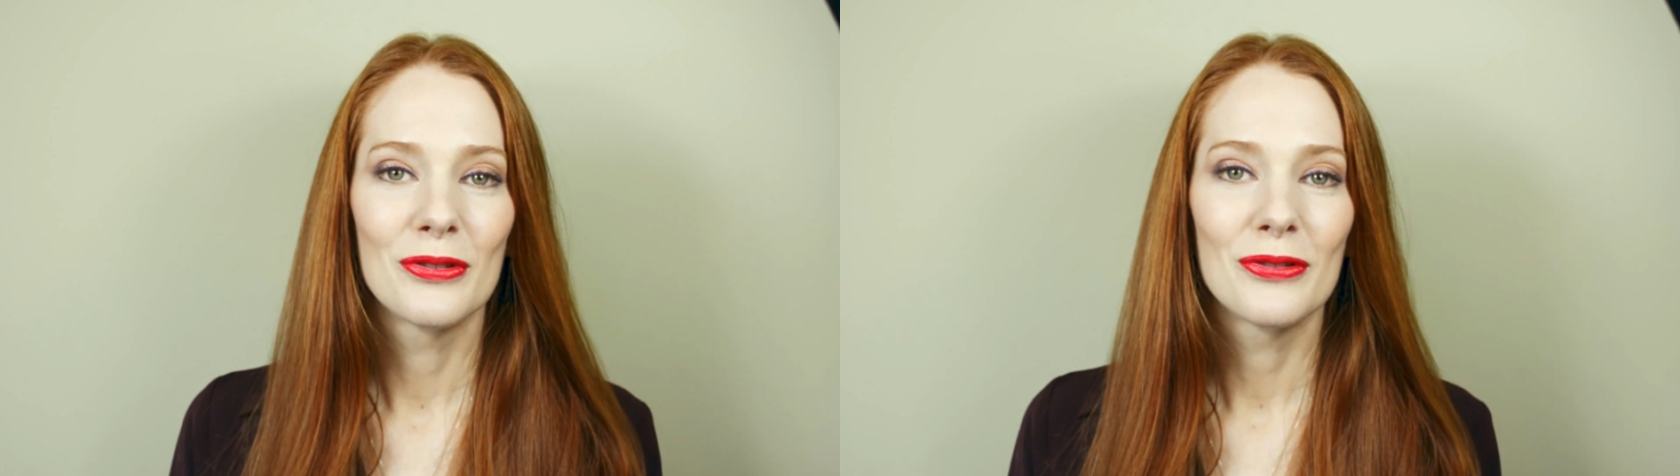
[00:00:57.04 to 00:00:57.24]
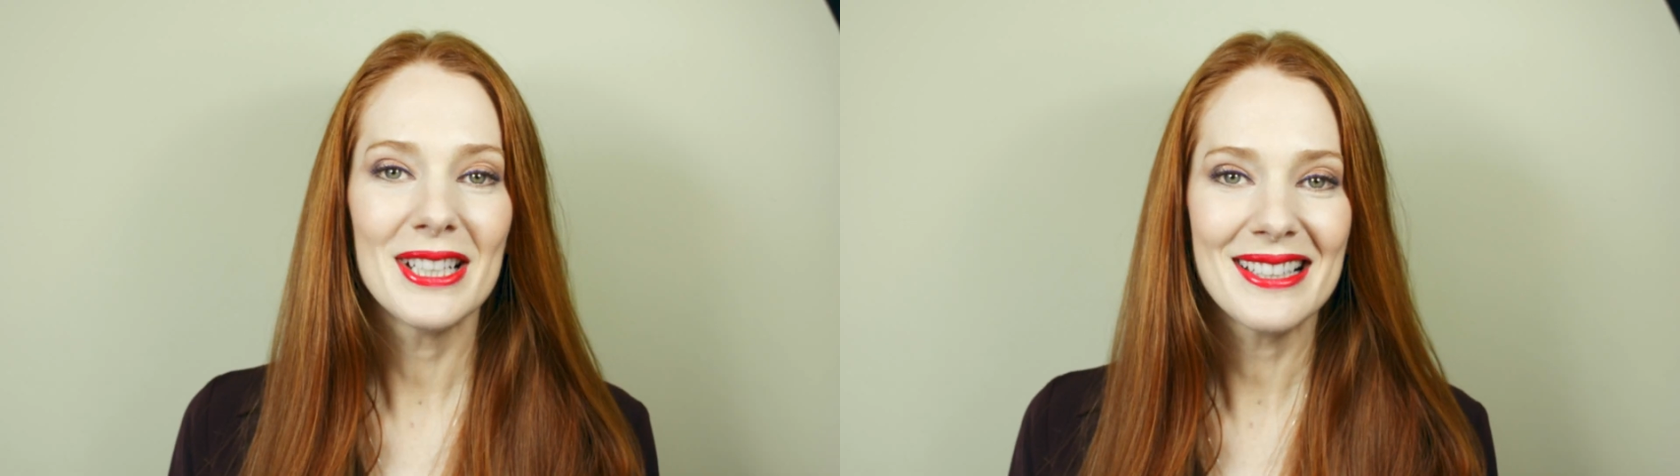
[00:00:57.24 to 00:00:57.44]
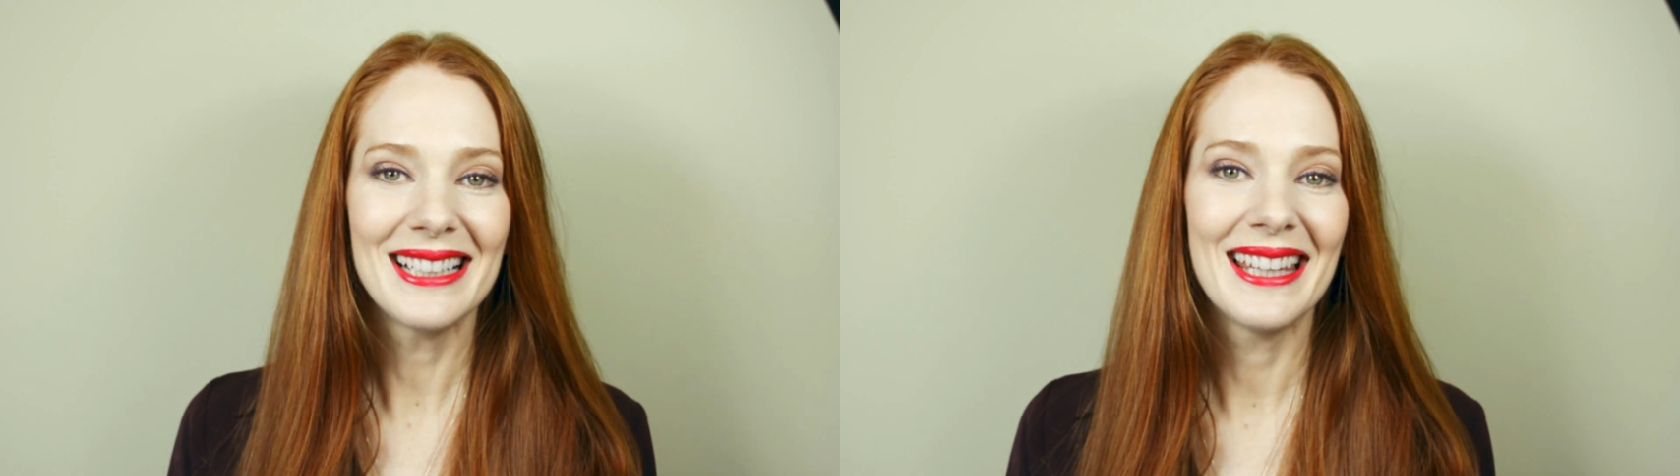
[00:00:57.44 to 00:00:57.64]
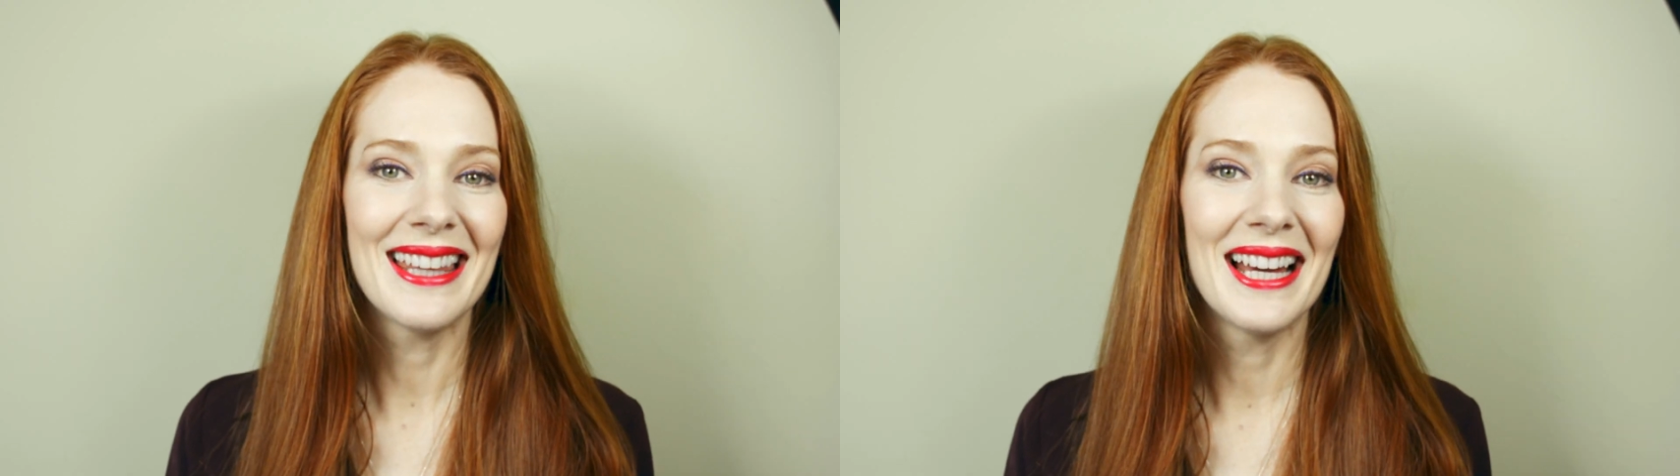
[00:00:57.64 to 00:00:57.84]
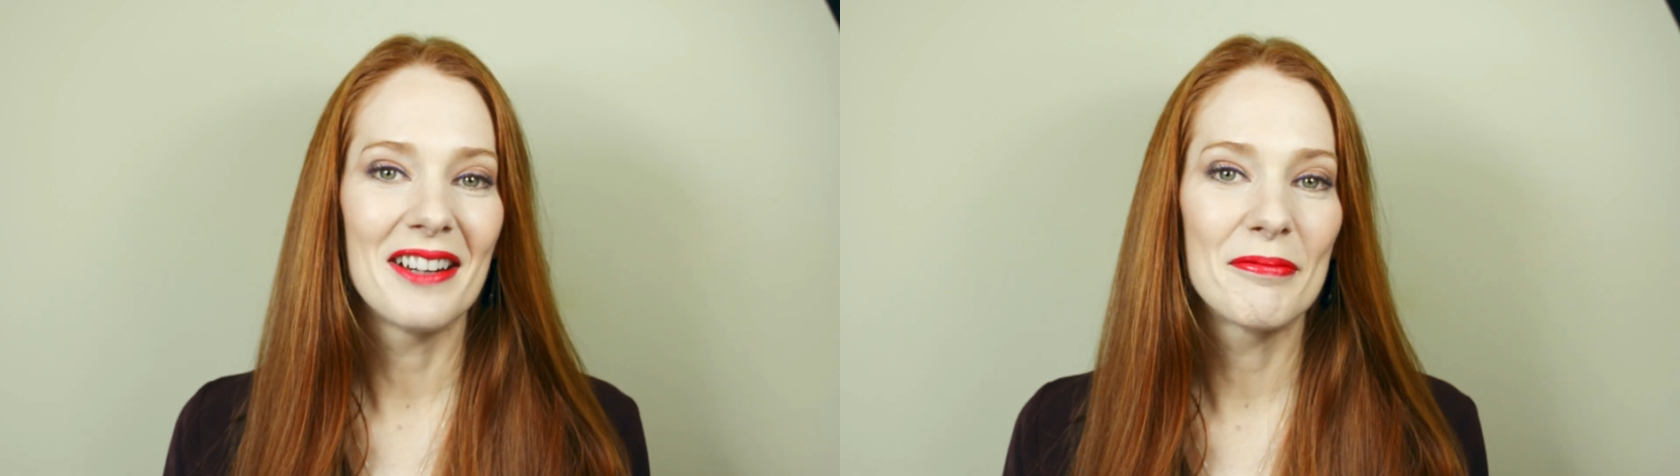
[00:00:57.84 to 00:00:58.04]
Recently,
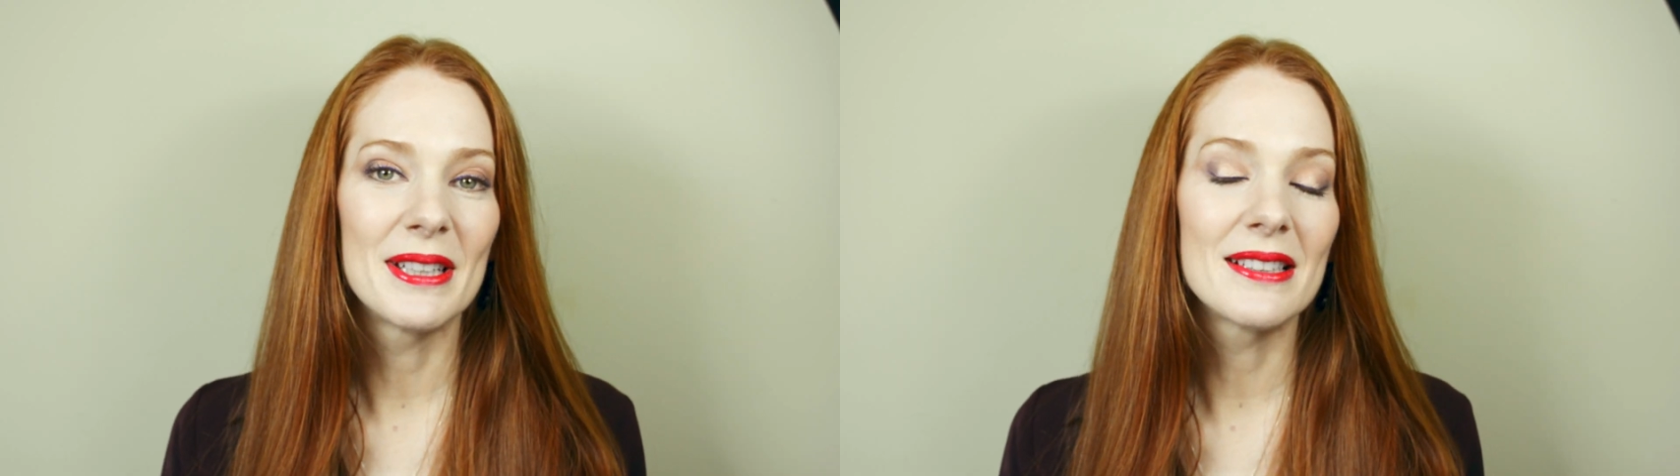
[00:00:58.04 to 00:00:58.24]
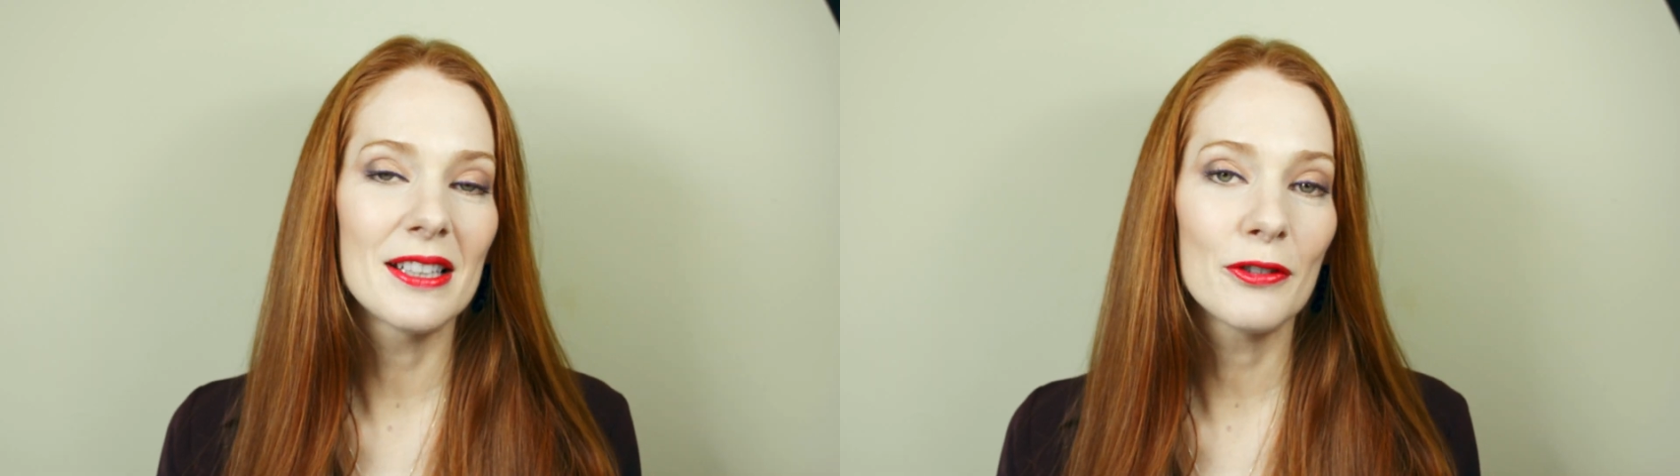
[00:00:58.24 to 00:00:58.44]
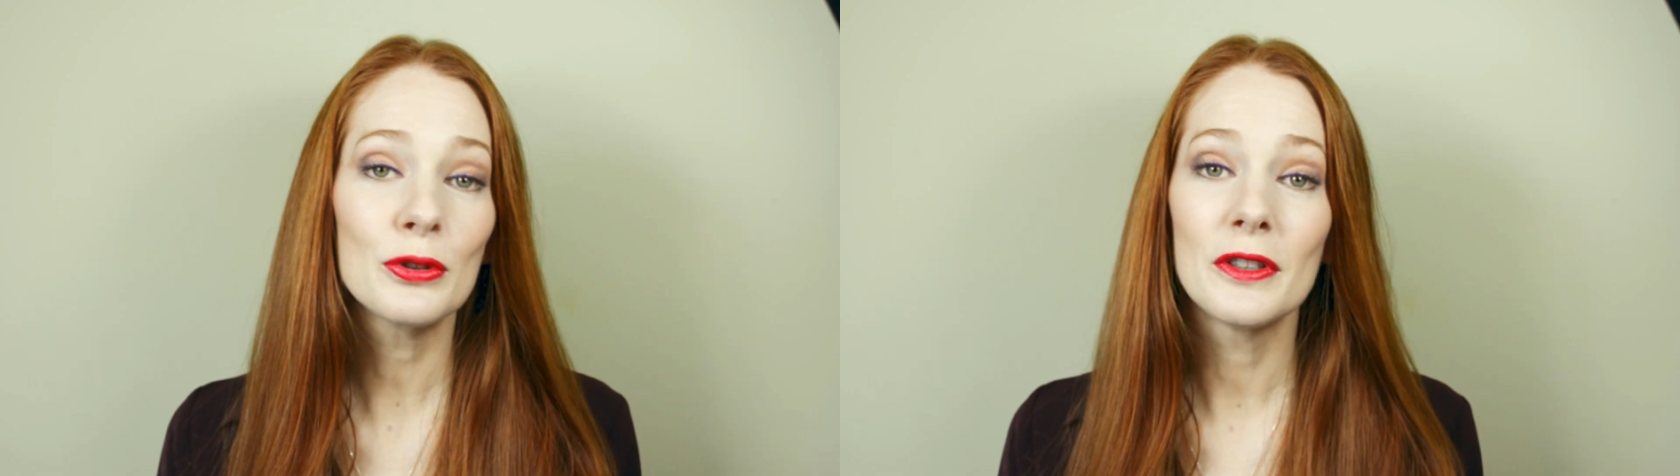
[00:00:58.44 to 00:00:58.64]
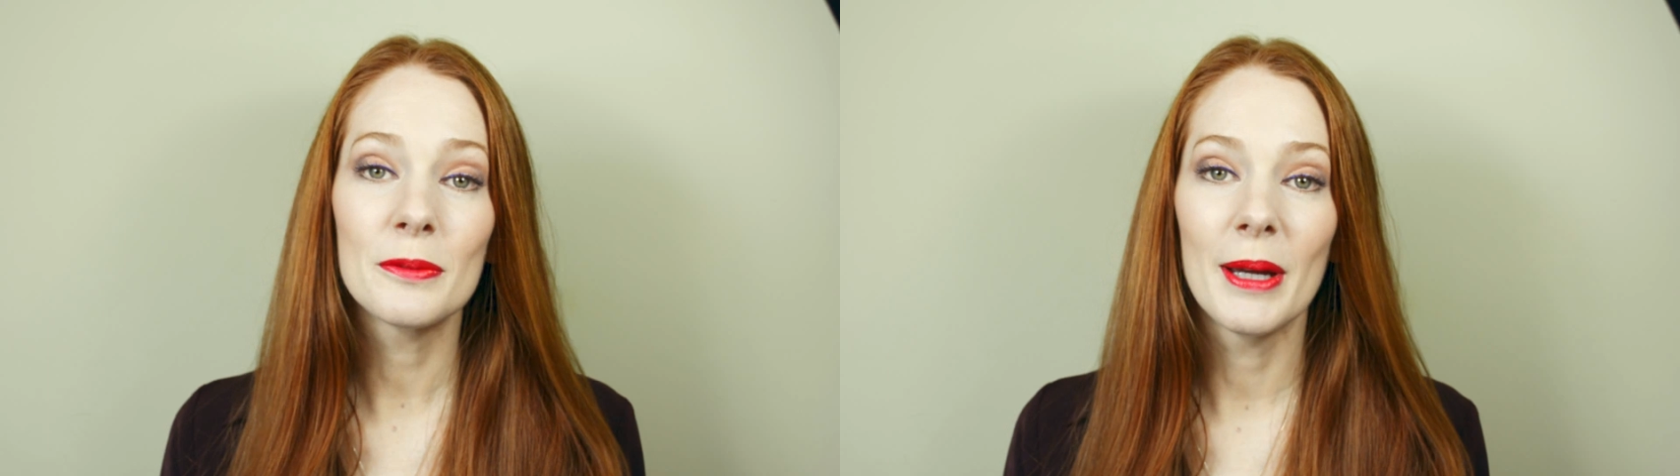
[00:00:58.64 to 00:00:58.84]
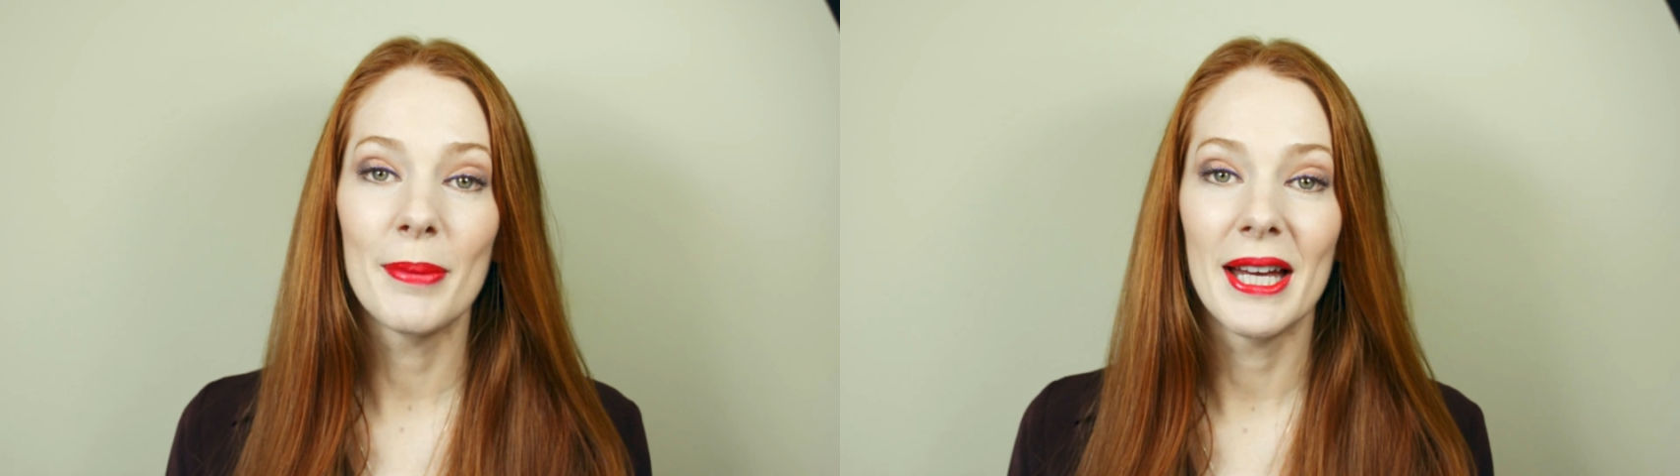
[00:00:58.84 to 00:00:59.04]
there have been several
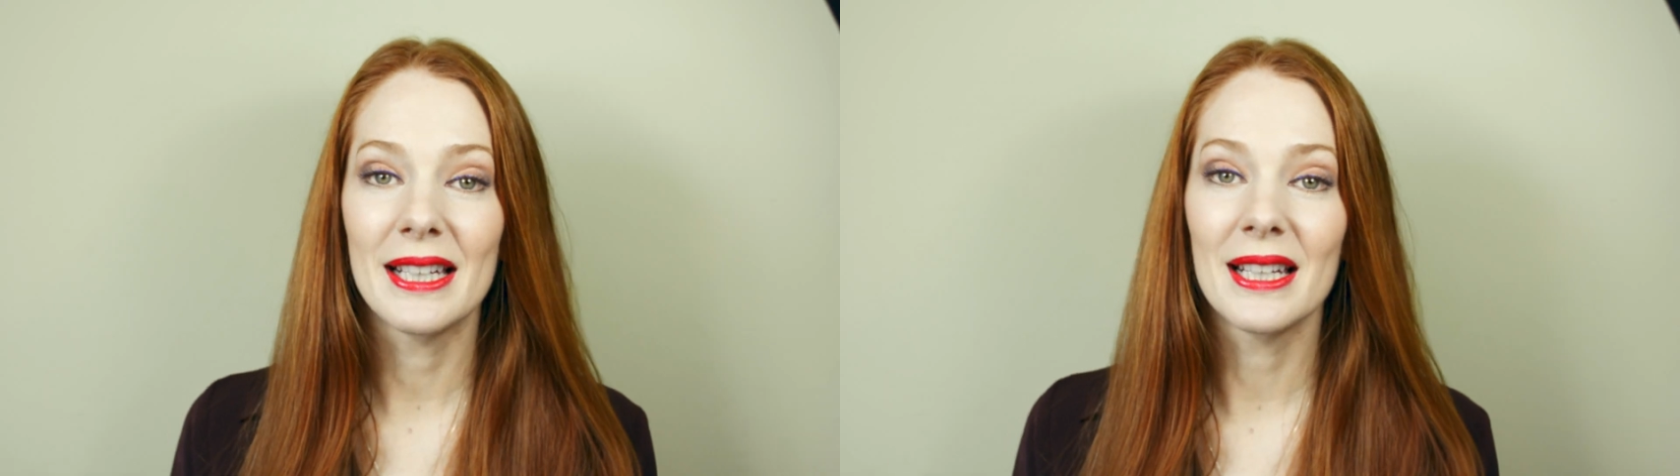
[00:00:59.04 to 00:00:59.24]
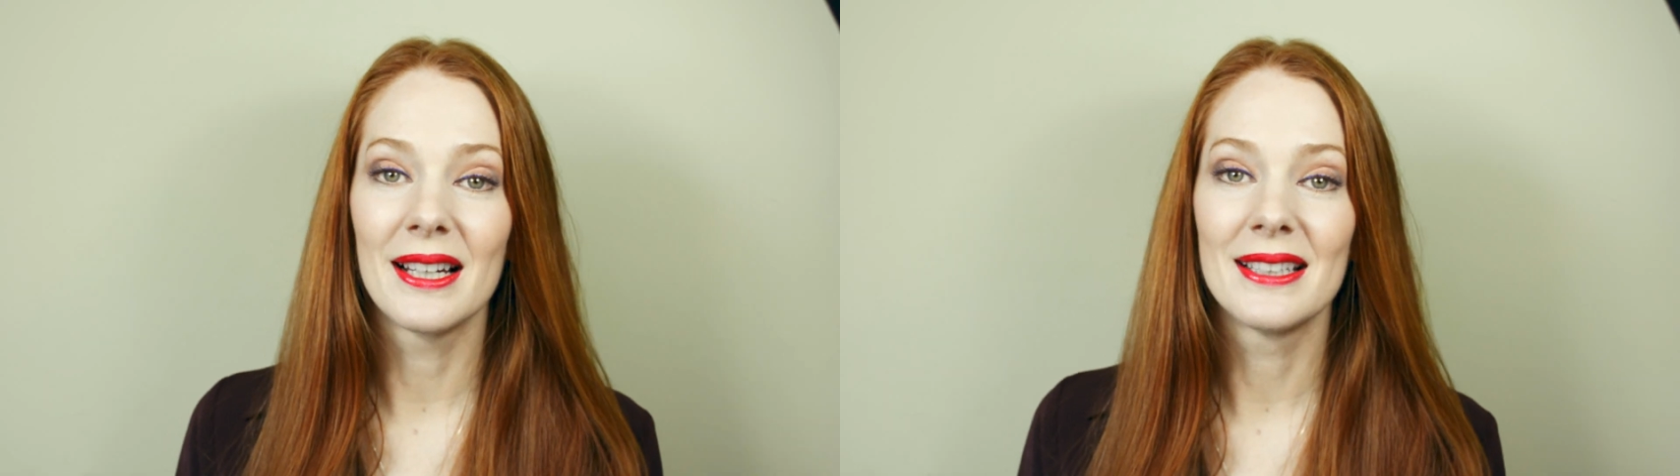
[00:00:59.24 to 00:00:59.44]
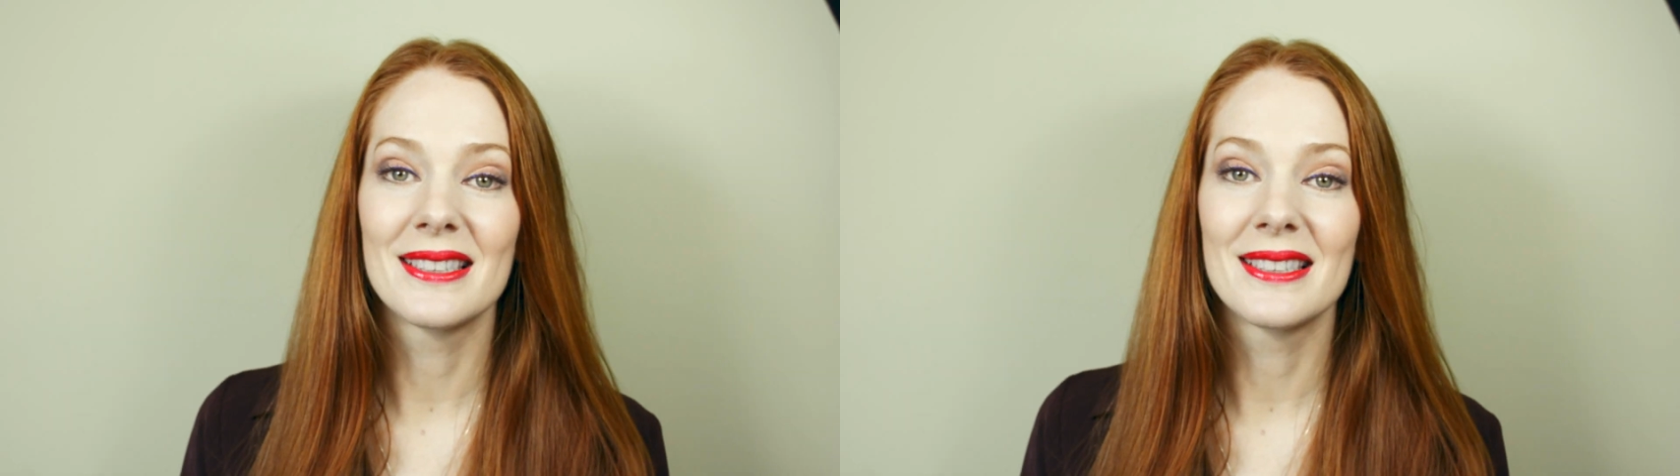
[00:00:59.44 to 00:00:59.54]
newspaper headlines